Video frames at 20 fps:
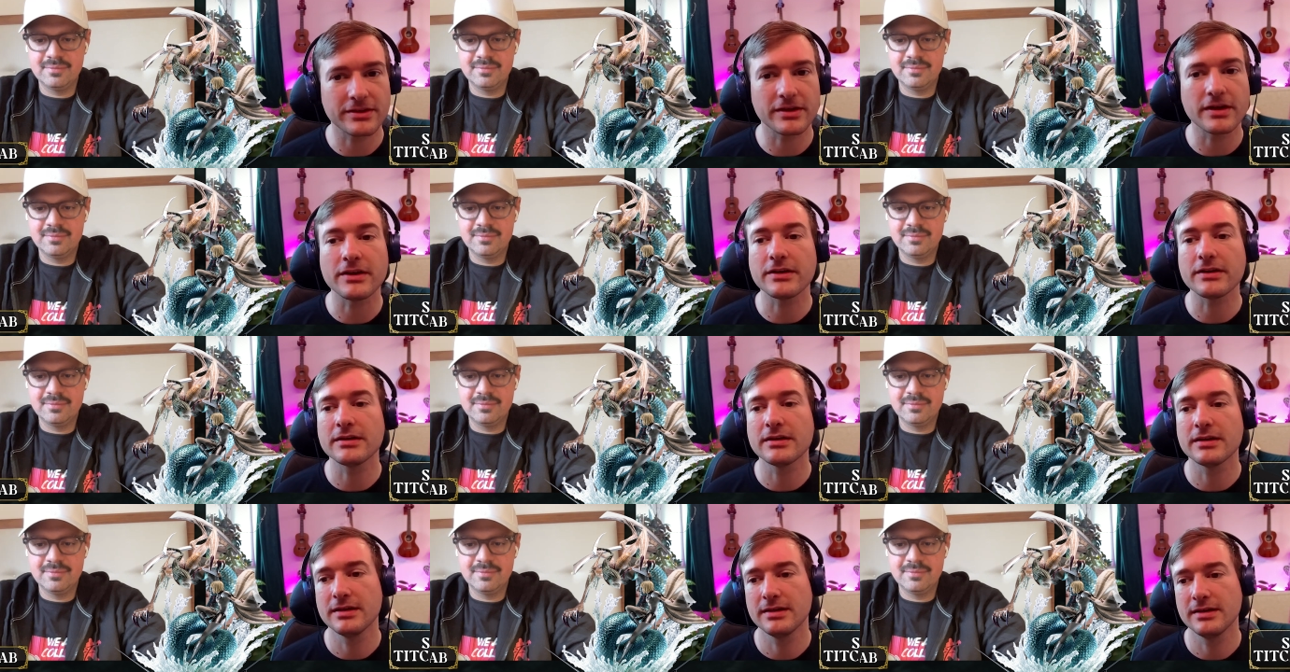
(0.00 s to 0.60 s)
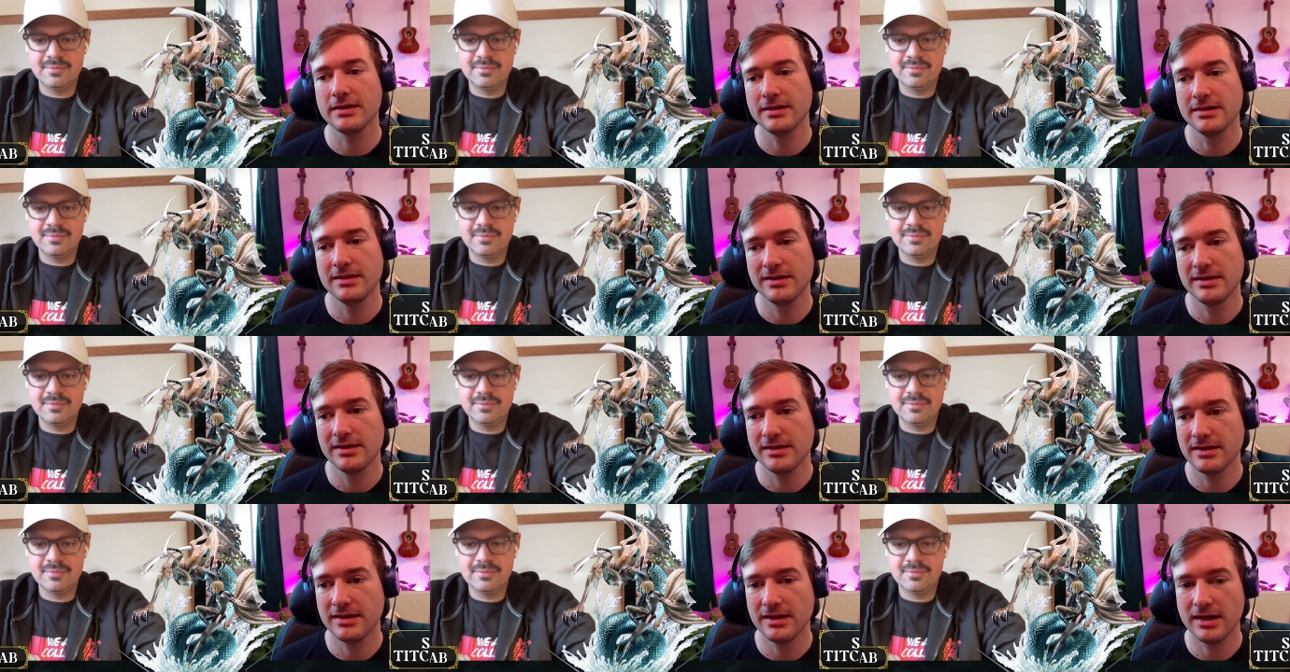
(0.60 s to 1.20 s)
Speaker 1: than
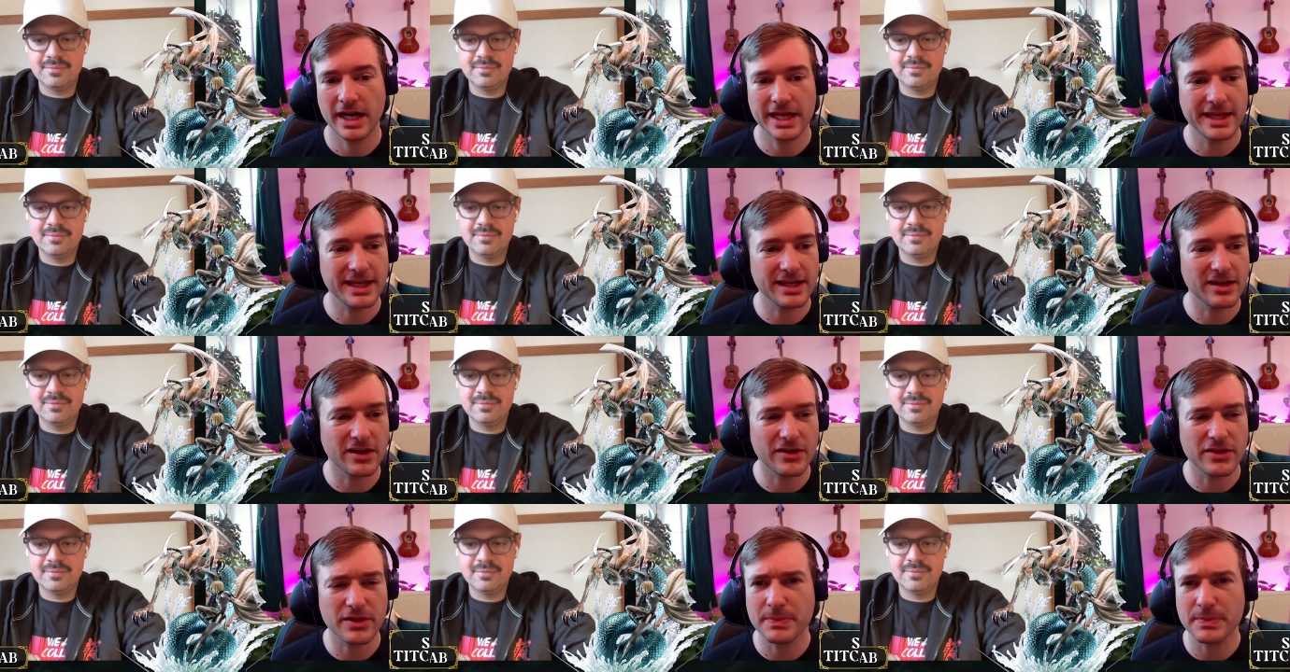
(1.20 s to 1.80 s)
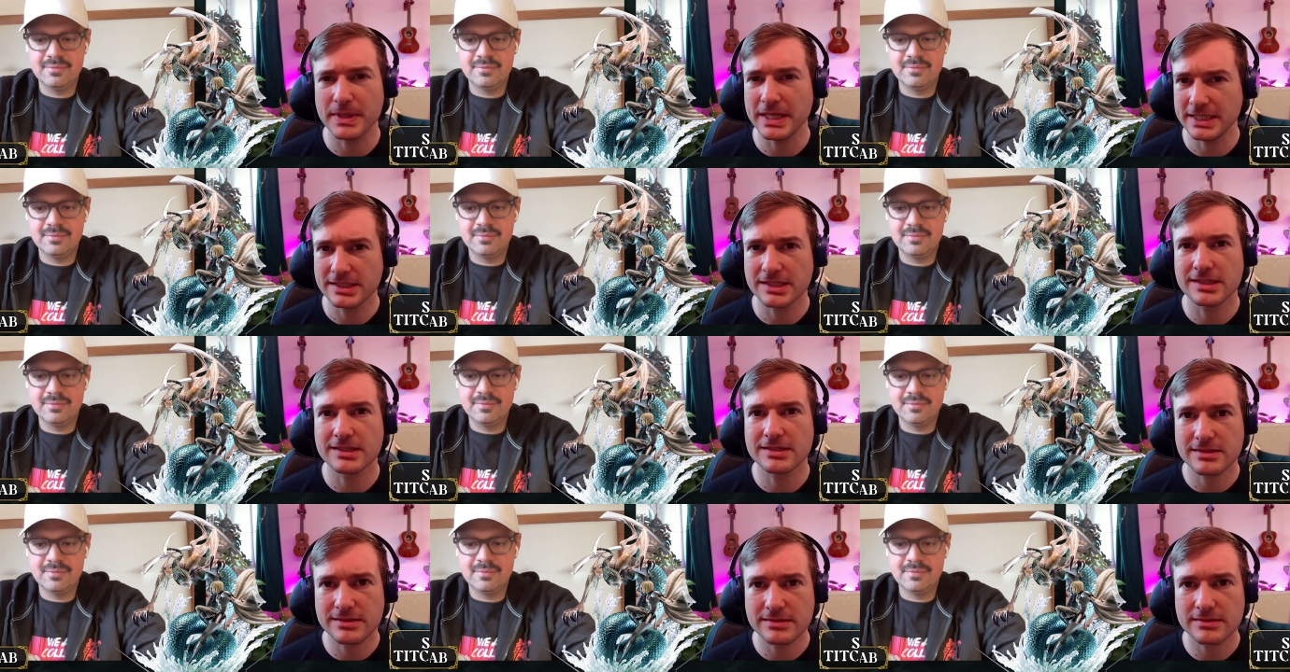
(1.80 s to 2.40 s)
I think other
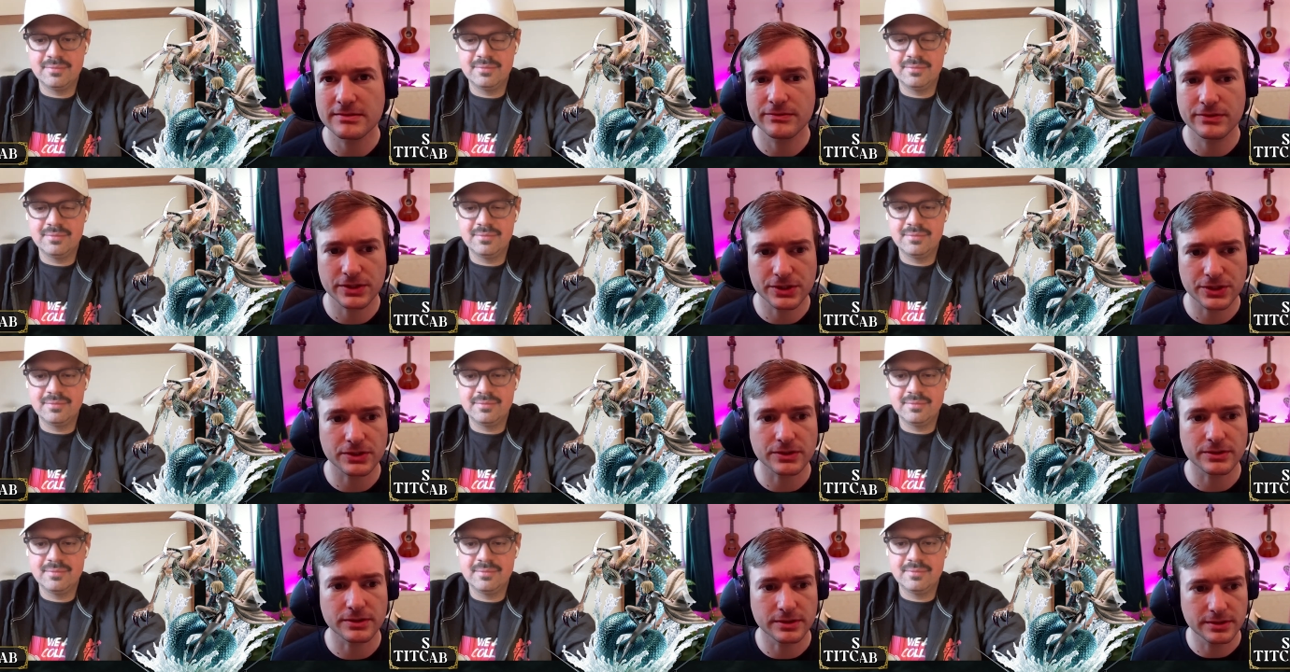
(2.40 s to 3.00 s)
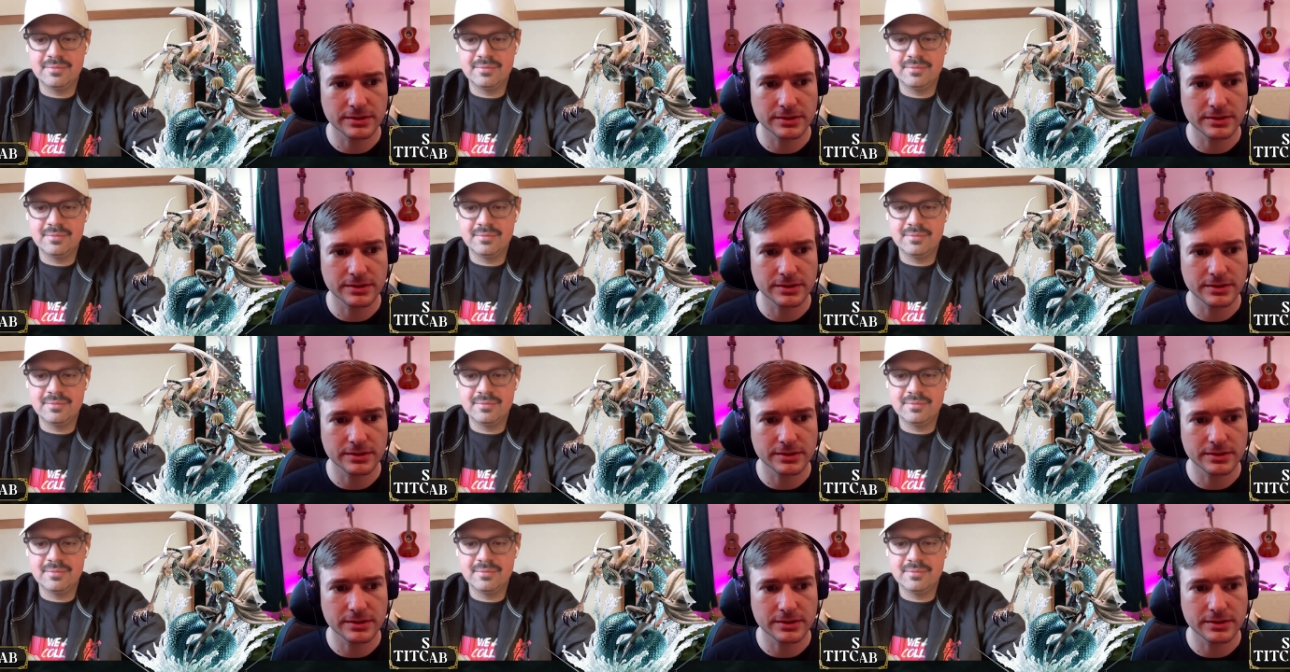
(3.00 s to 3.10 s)
pieces for sure.